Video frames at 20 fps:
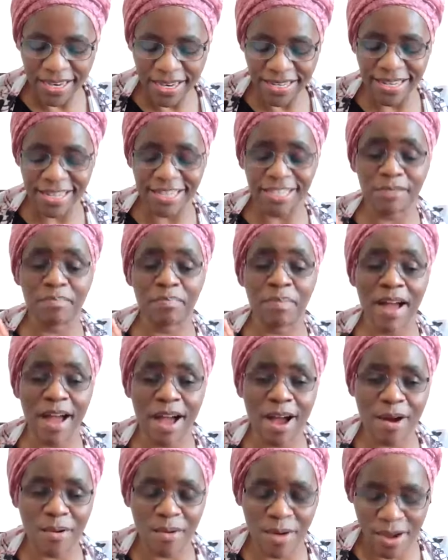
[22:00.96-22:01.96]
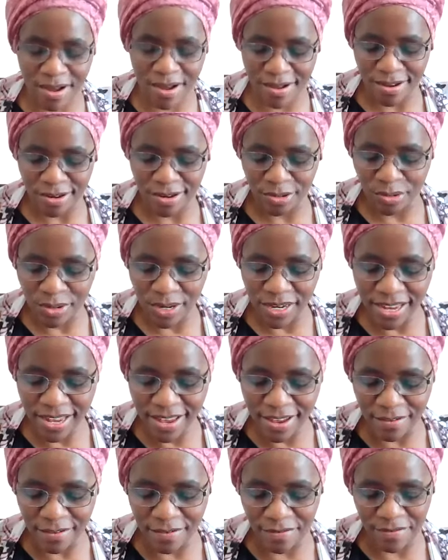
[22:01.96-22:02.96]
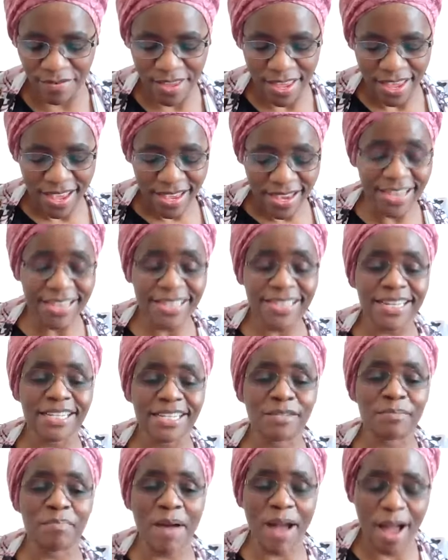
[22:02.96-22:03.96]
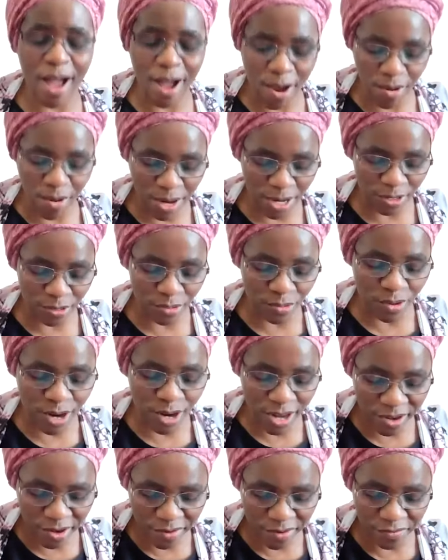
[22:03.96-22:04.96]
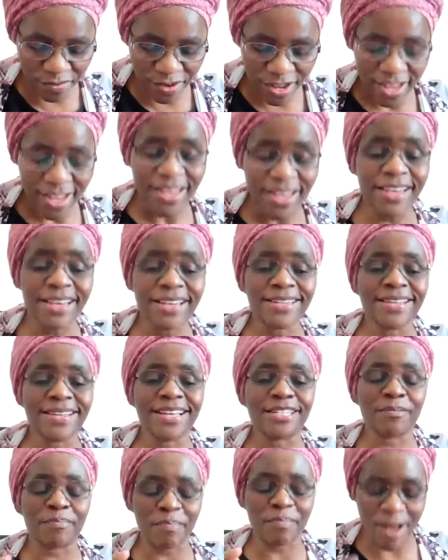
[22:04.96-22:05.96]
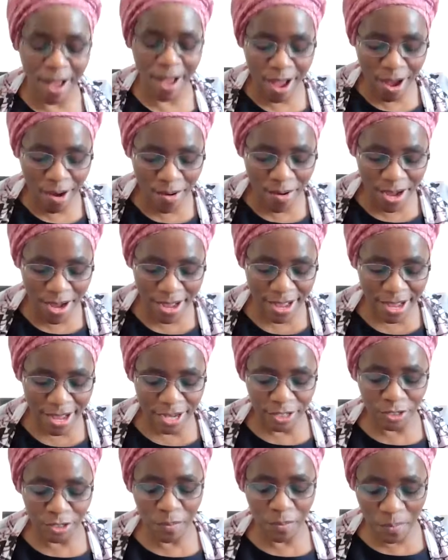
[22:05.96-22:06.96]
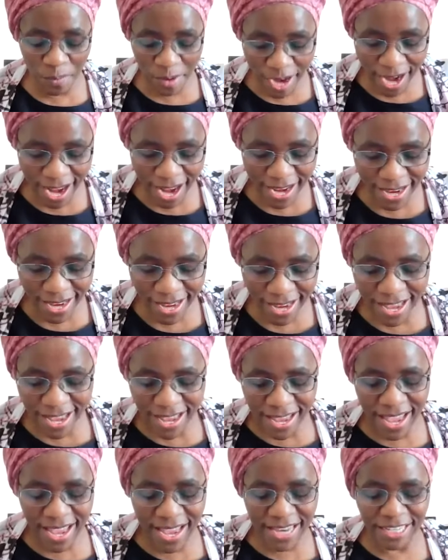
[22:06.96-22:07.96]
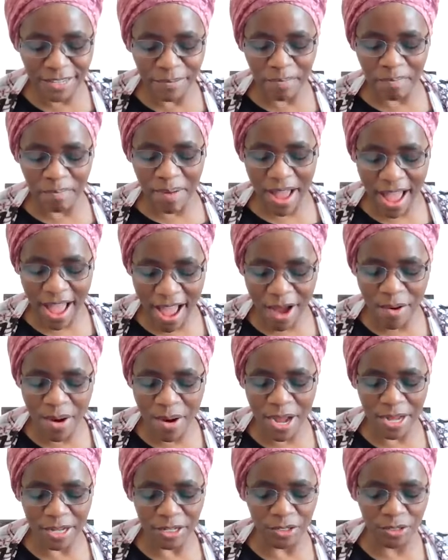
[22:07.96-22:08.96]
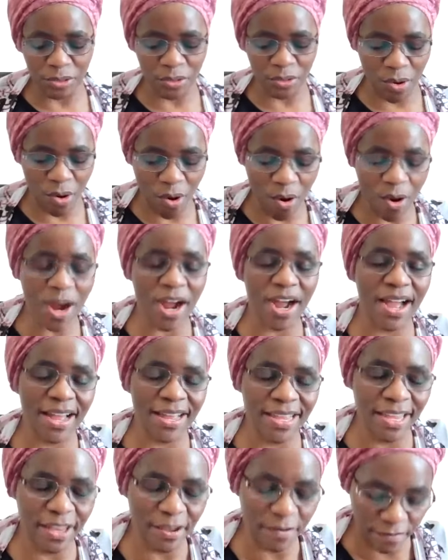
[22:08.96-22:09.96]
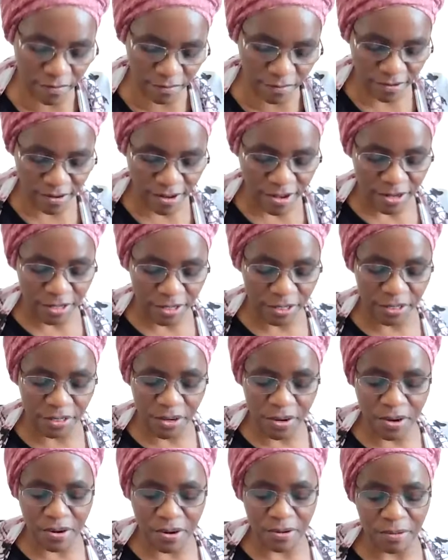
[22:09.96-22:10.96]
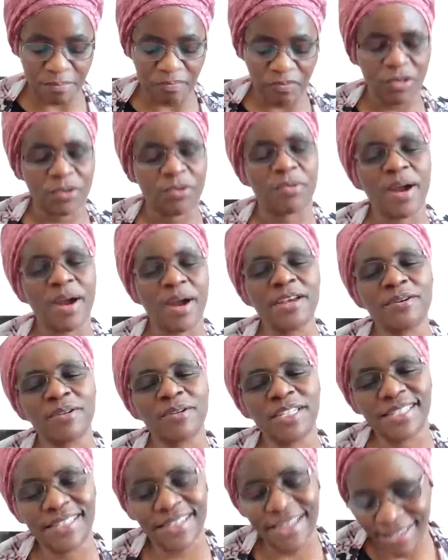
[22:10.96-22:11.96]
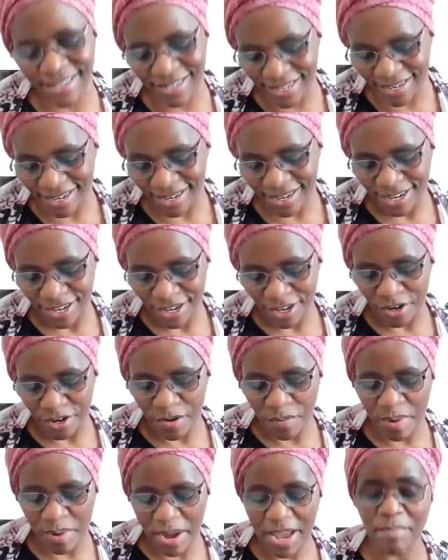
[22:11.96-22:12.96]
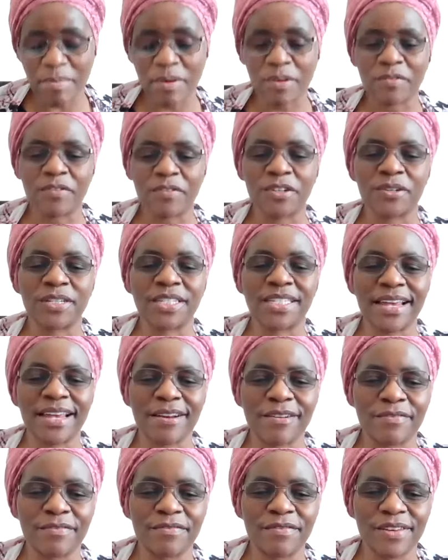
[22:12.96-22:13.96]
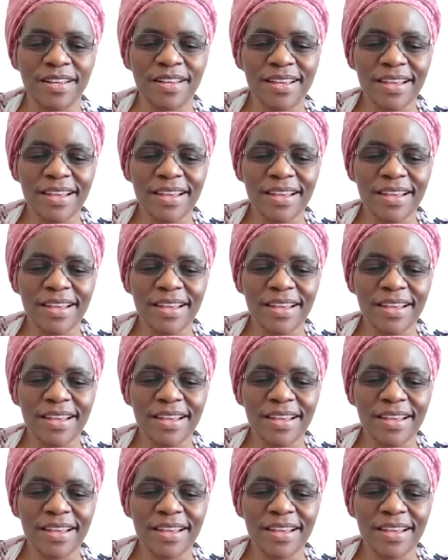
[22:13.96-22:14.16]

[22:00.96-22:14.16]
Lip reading: It has power to live. It has power to love. It has power to pray and power to conquer evil. So why not study your Bible for yourself